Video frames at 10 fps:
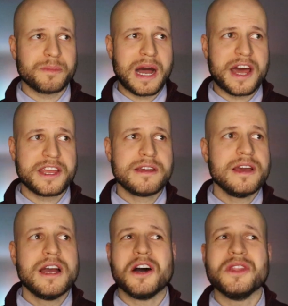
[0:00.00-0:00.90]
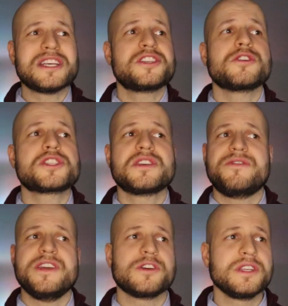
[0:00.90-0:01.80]
your body, unless you're
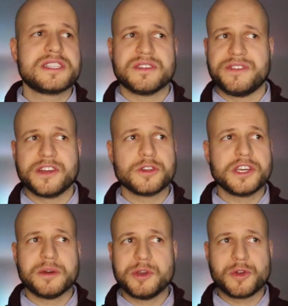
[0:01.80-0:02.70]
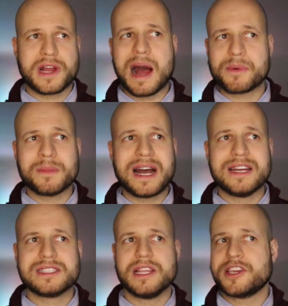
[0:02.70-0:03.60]
severely, severely
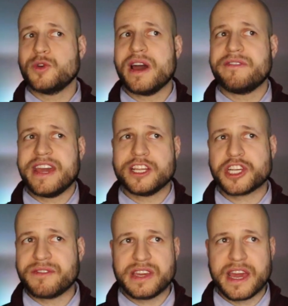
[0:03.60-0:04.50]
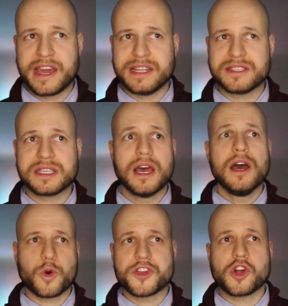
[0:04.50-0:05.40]
immunocompromised, like you have HIV AIDS,
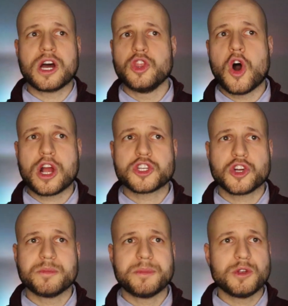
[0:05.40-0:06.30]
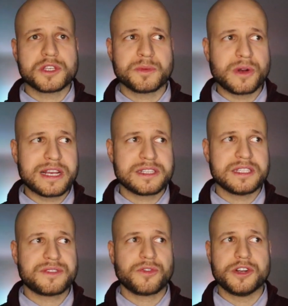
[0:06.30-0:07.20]
or you're on long term
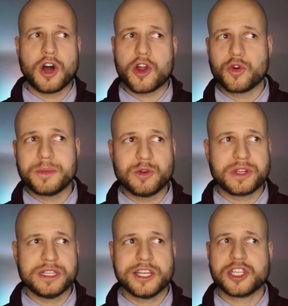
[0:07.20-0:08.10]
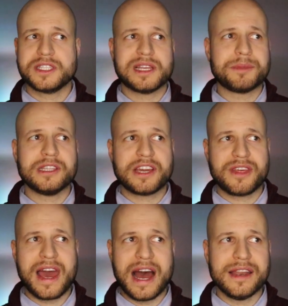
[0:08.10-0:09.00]
immunosuppressants for an autoimmune condition, something
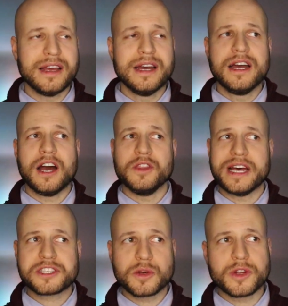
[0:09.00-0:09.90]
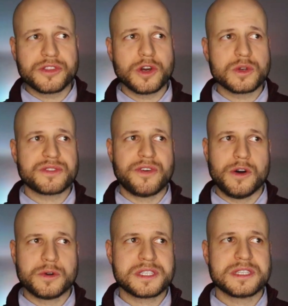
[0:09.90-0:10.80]
like that, unless you're one of those
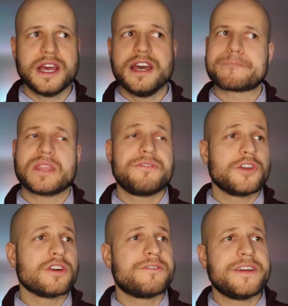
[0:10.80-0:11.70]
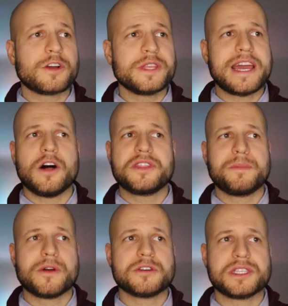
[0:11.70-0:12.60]
folks, if you're a fairly
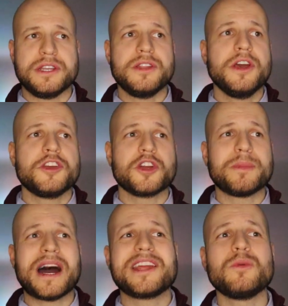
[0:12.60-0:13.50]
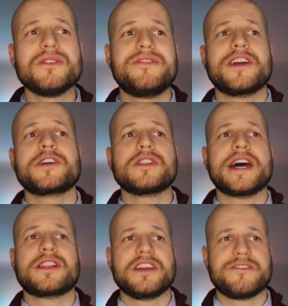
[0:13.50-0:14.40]
healthy person, your body will very
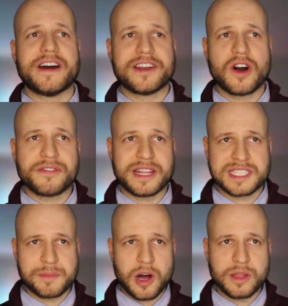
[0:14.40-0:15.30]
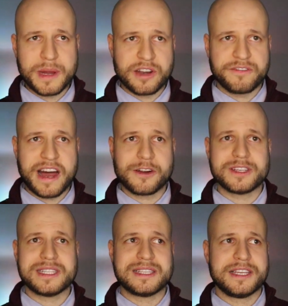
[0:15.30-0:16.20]
likely fight off that small amount of
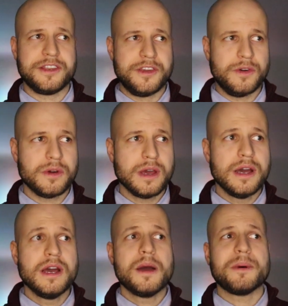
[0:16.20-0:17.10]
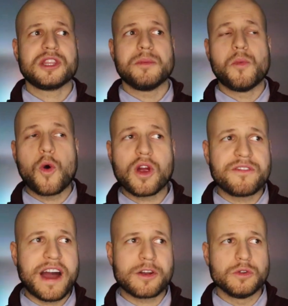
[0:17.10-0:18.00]
virus that's in you but the
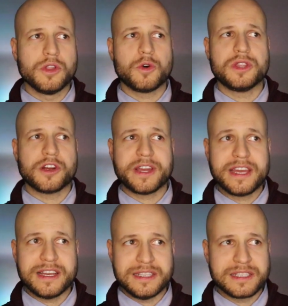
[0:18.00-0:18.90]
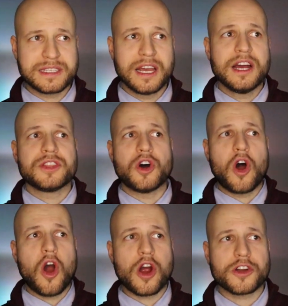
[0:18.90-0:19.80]
more viral load there is, the
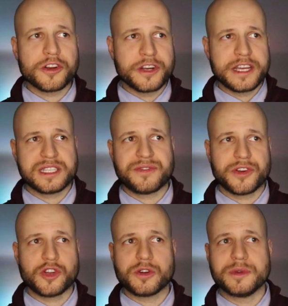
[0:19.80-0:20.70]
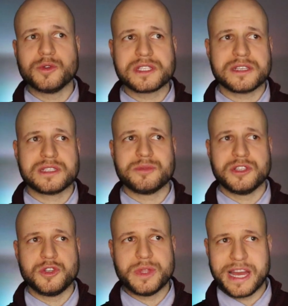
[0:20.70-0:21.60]
harder it is for your immune system
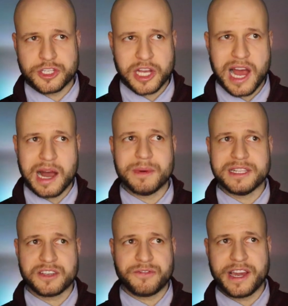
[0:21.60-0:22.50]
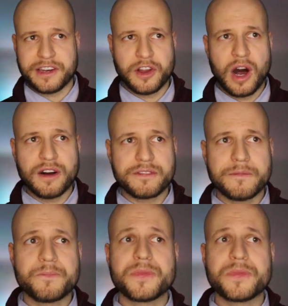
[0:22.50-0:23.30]
to do that job and to fight it off.